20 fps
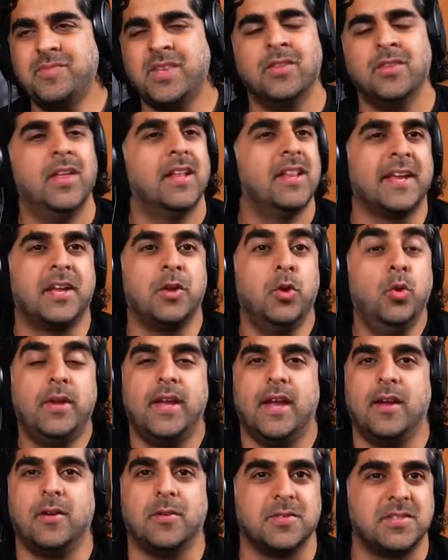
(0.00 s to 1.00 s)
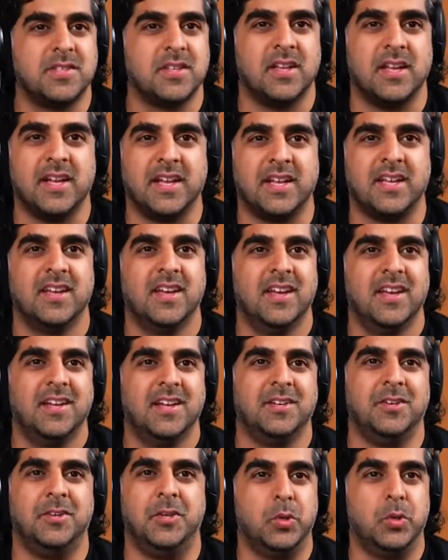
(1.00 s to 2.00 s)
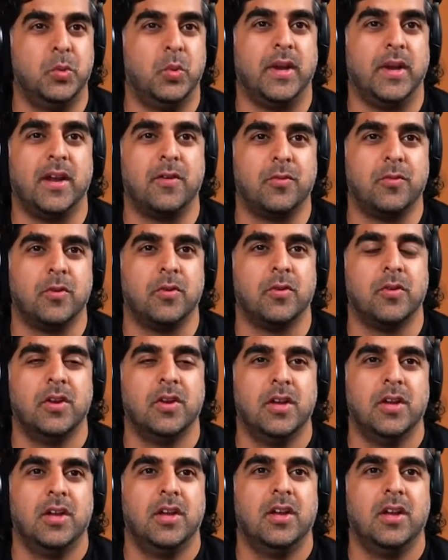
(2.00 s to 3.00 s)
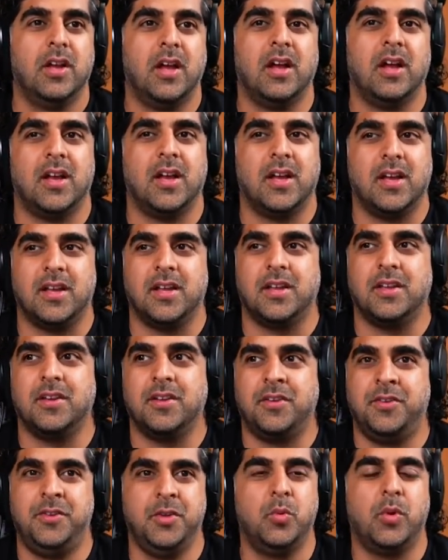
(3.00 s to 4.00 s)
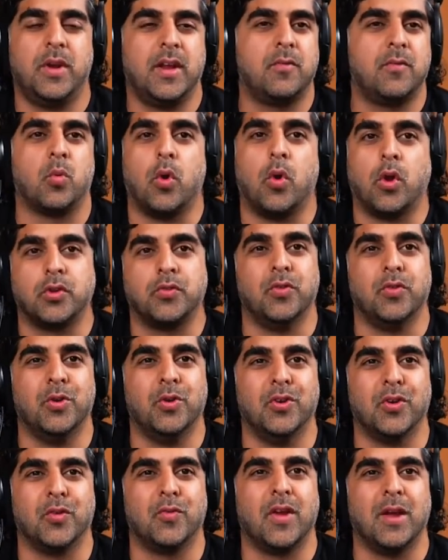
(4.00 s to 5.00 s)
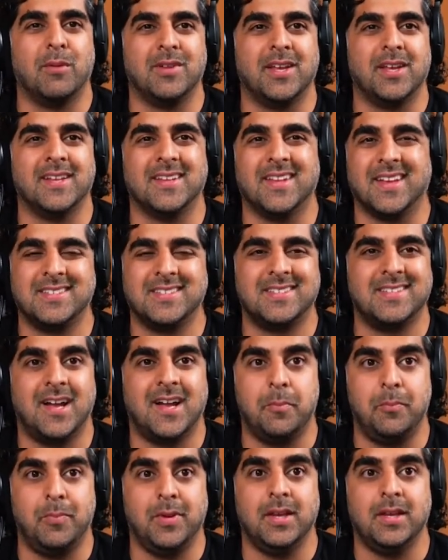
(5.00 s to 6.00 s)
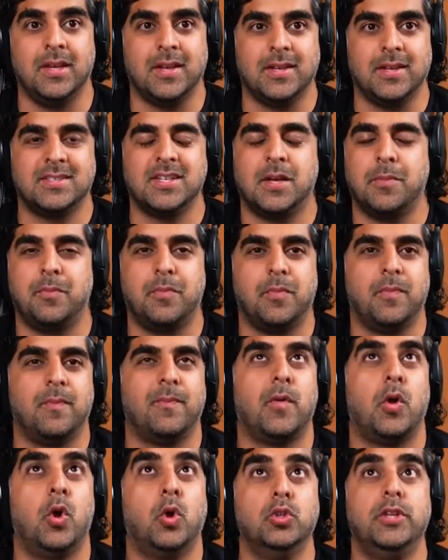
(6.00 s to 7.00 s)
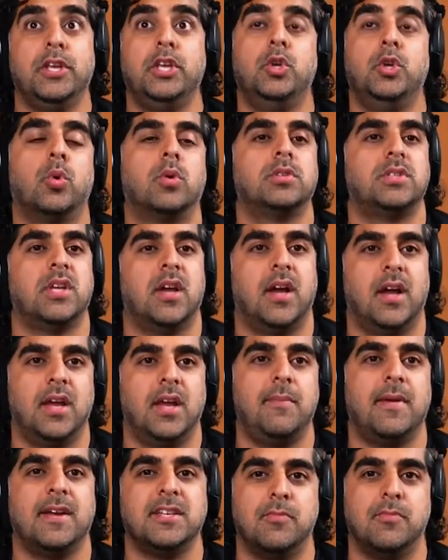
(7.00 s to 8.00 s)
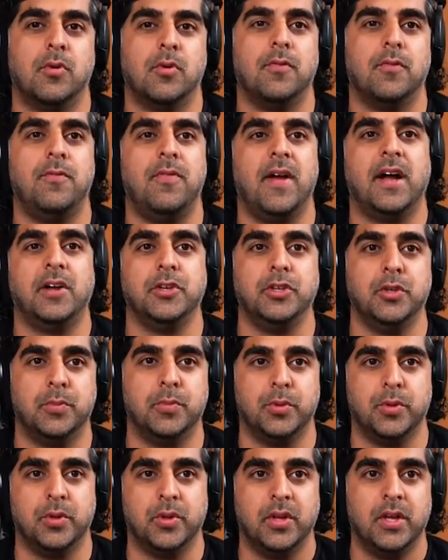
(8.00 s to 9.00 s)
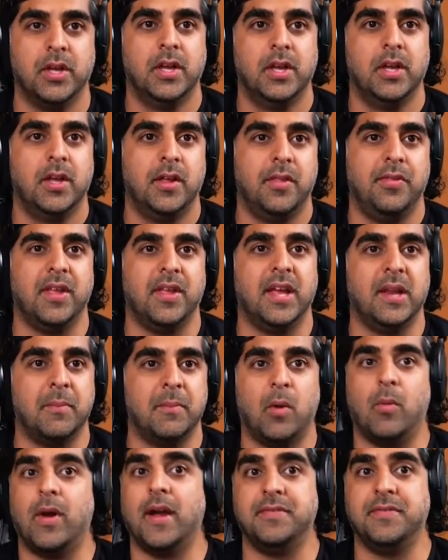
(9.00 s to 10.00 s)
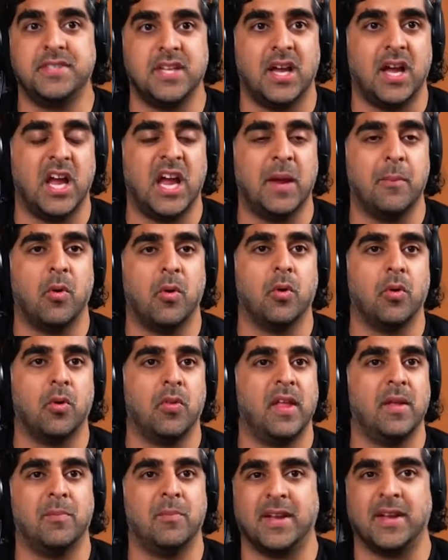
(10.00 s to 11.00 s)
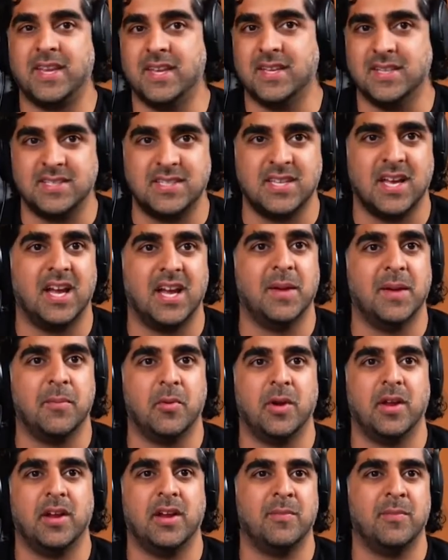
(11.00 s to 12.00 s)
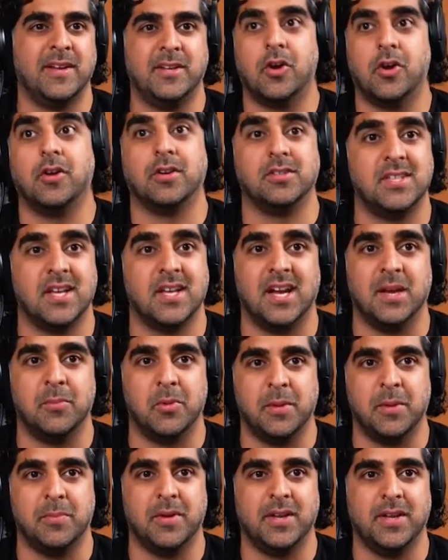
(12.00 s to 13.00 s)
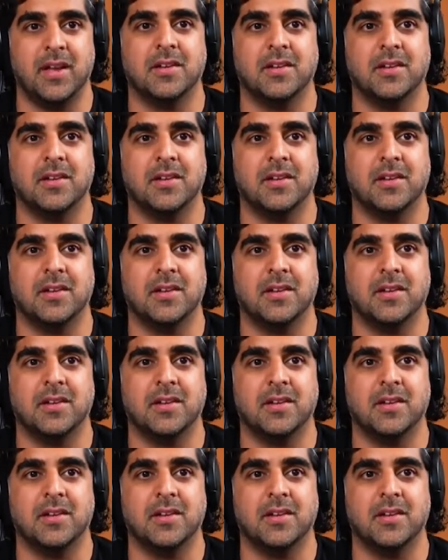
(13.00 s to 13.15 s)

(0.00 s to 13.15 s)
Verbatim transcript: that like who cares? Like do whatever uh, do whatever works for you and your family and like stop being stop holding your time as more valuable than my wife's time or that my kids time or eh, my dog's time or anybody